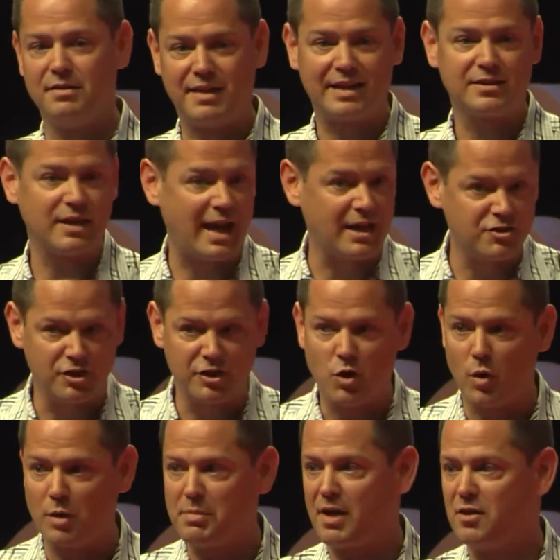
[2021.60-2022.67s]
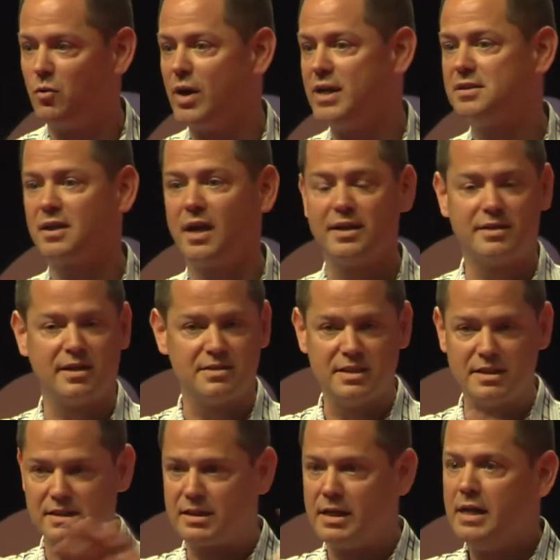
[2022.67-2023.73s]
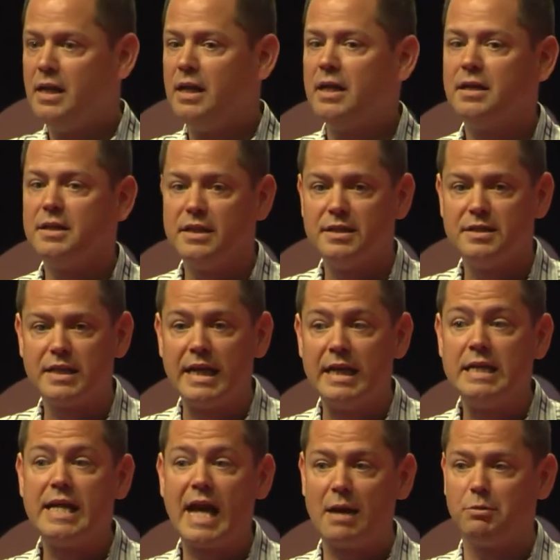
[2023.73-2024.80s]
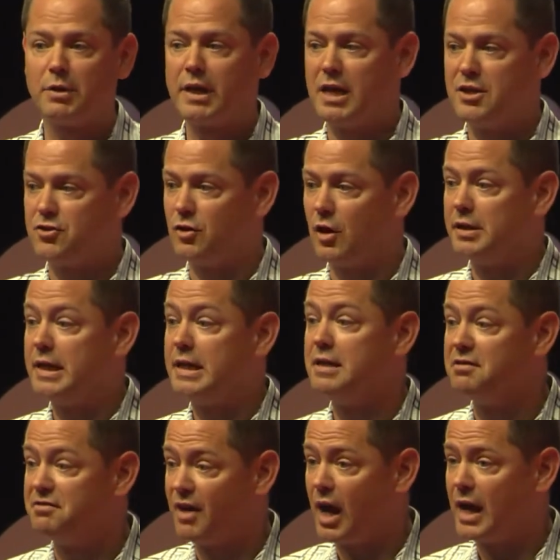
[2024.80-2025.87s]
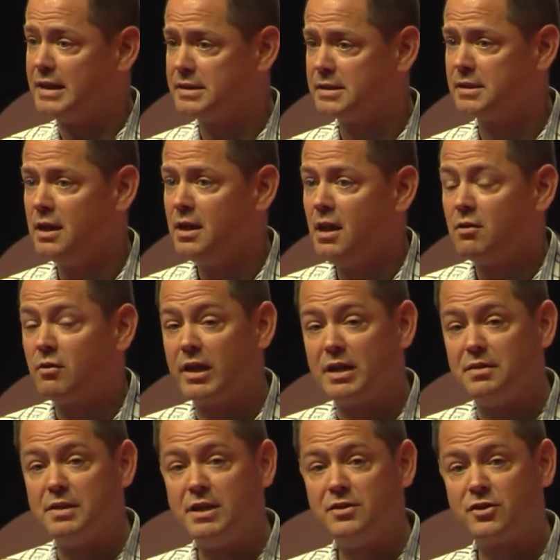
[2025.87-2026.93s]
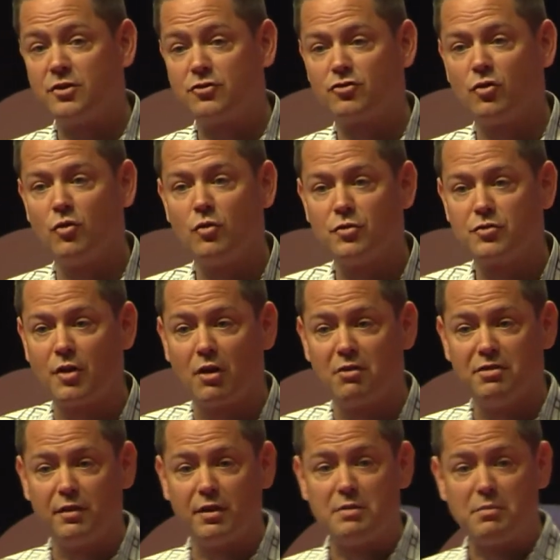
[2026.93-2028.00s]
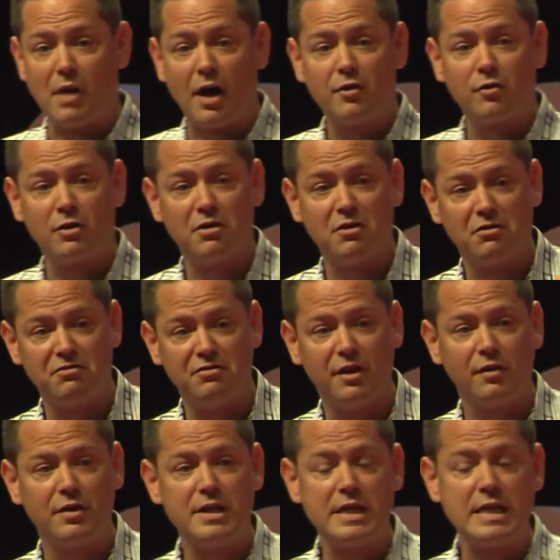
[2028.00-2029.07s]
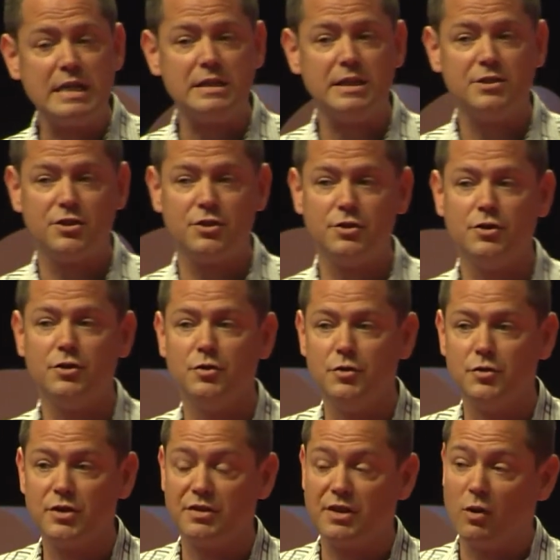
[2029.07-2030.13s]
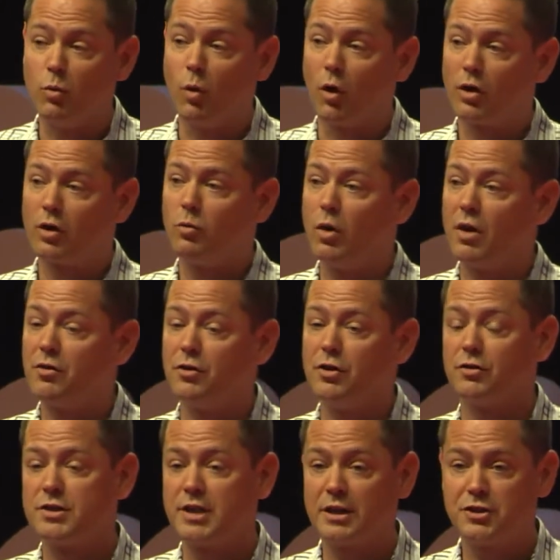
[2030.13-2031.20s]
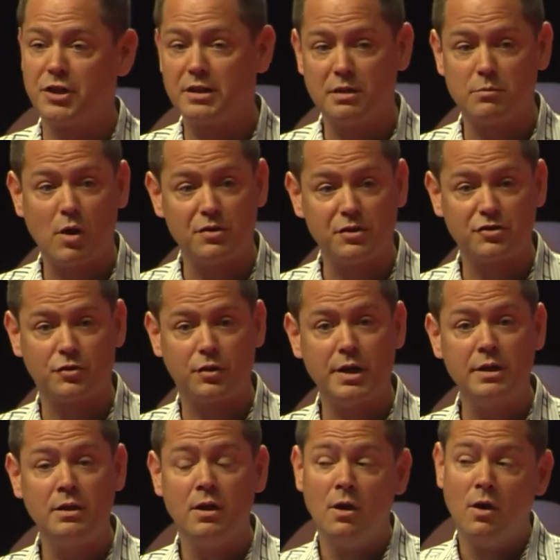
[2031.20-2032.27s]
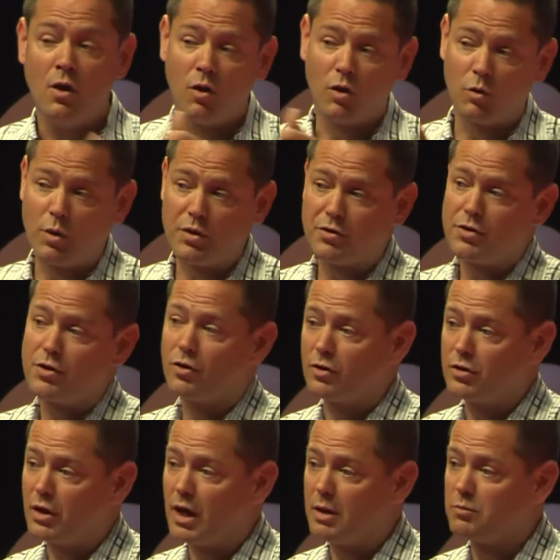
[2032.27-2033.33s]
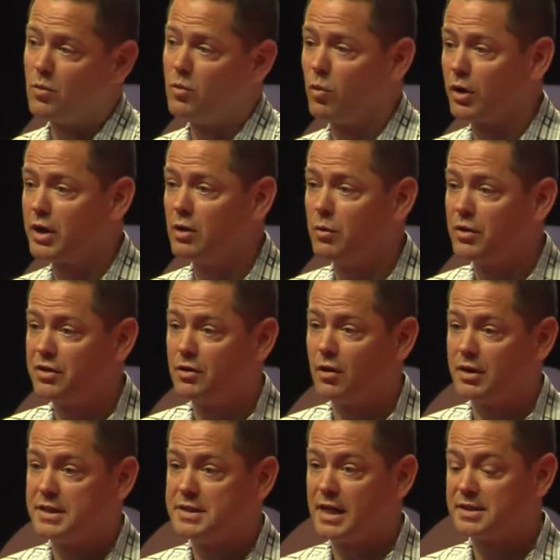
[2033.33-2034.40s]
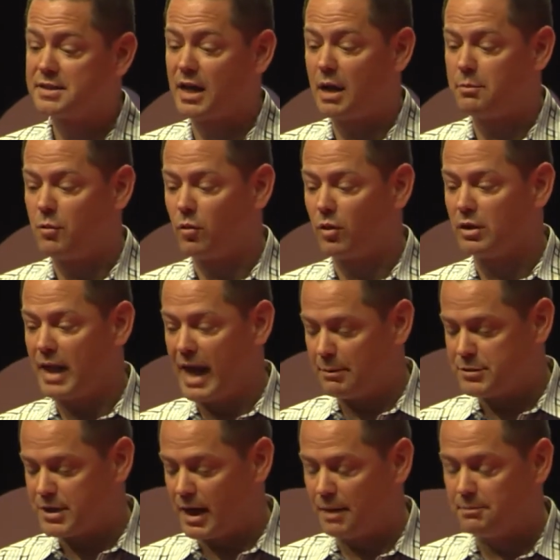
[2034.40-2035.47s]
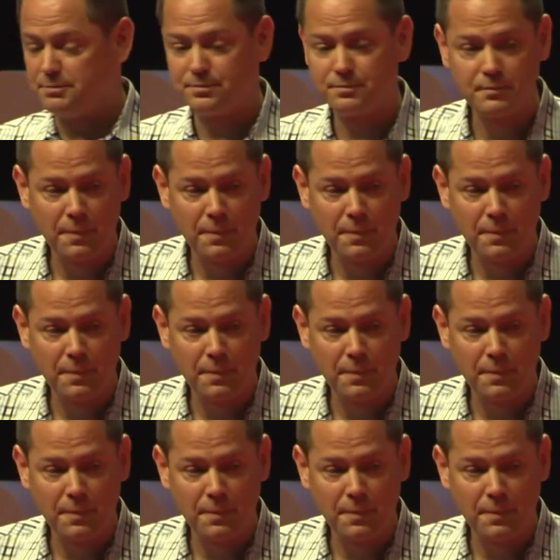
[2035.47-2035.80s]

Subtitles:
that's actually going by the wayside because it is any application on any device, right? And these controls are very modern and they're very easy to use, and they work whether you're touching them on the screen or whether you're working with it on a desktop or a laptop.